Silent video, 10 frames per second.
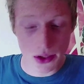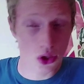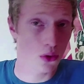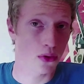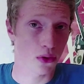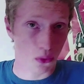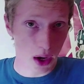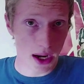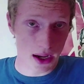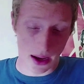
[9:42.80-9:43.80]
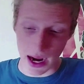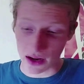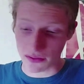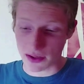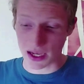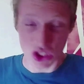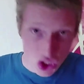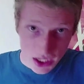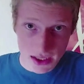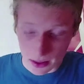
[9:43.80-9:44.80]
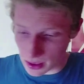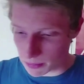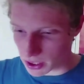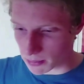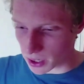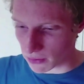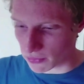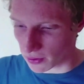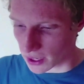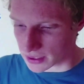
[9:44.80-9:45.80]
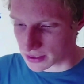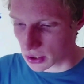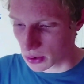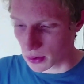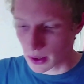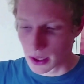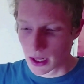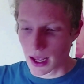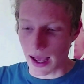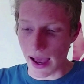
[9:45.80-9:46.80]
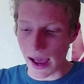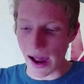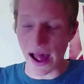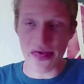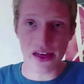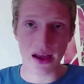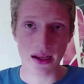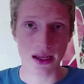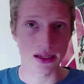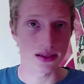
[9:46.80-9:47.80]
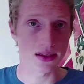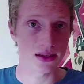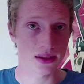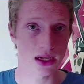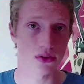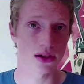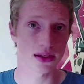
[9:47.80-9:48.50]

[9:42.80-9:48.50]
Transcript: two three out of ten. Just a little bit above the last two. Uh, and that is series